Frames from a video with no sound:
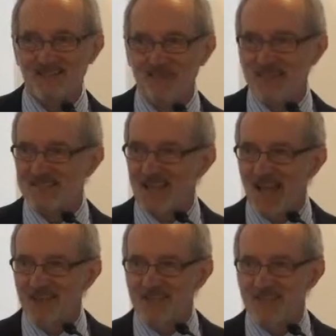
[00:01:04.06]
of men's
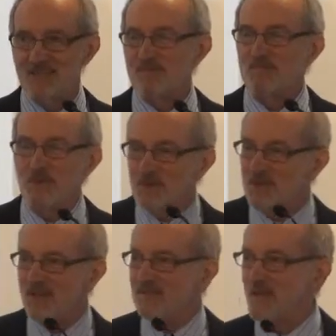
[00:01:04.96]
lives, the
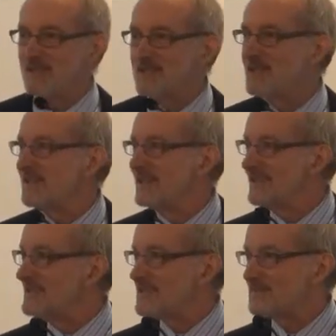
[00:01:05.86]
beauty of men's
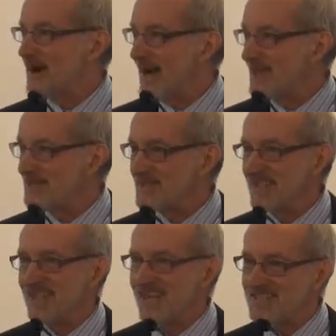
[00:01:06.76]
smiles,
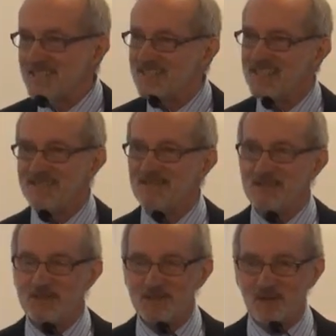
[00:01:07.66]
the lusciousness of
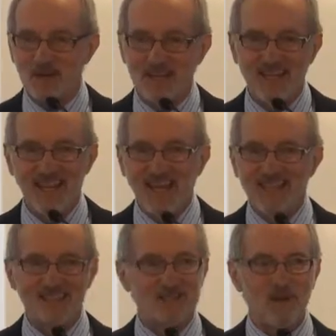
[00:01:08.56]
their joy,
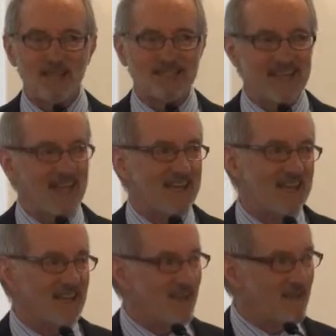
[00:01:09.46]
the
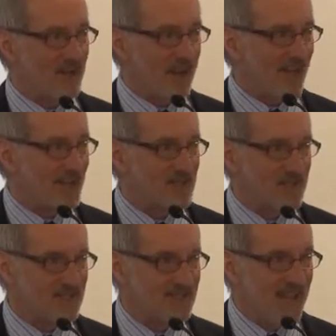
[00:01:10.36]
spontaneity of their
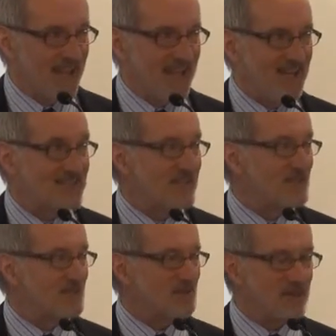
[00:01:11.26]
actions. It's
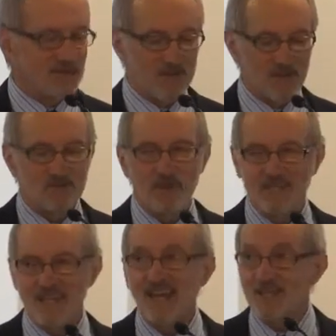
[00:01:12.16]
incredibly
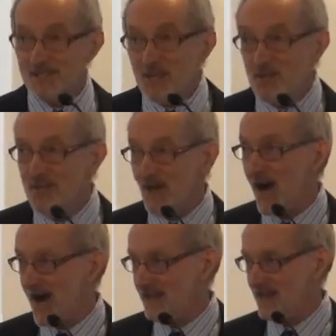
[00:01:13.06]
rich. And it's who we
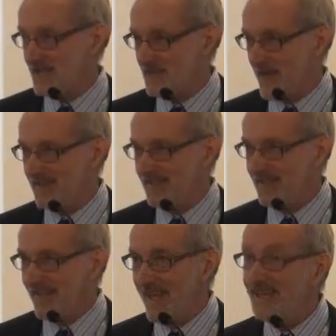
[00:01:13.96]
are as men.
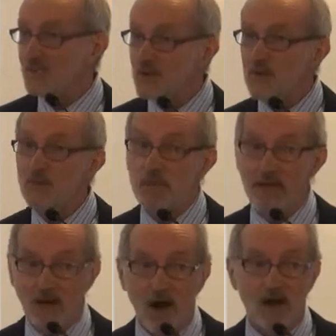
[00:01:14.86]
And it's who the
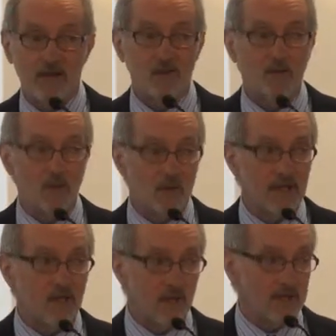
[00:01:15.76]
men are that we're
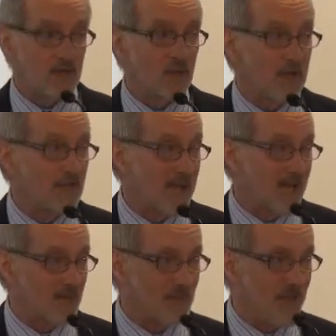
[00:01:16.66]
working with in whatever
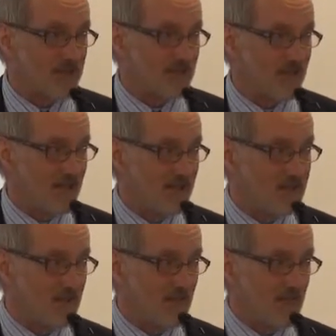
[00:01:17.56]
that capacity
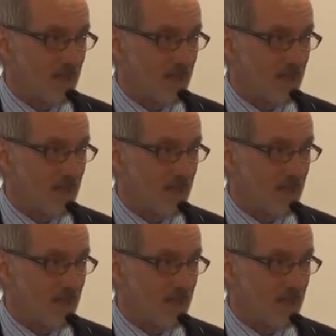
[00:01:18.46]
is.